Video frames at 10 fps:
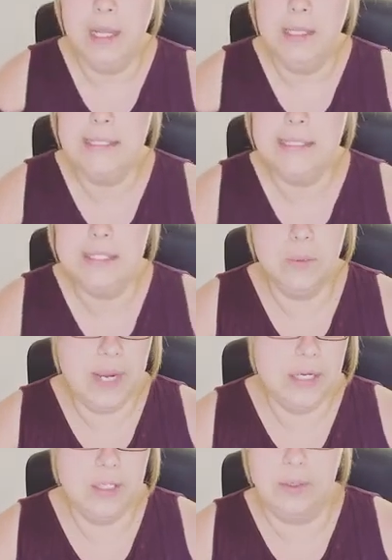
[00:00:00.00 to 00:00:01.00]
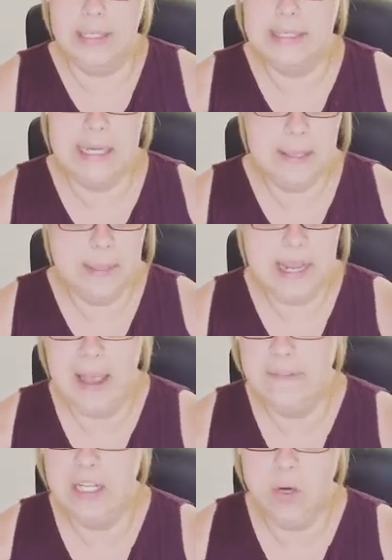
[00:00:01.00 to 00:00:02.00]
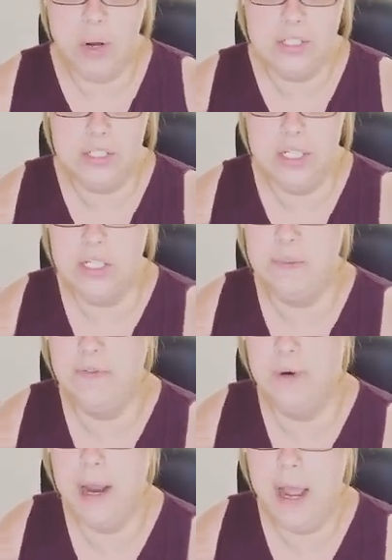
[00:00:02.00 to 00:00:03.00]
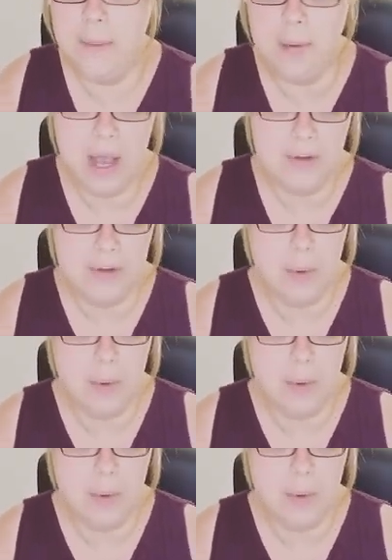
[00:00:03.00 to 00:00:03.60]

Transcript: This is the way to do it. Does anybody have any questions before I hop off?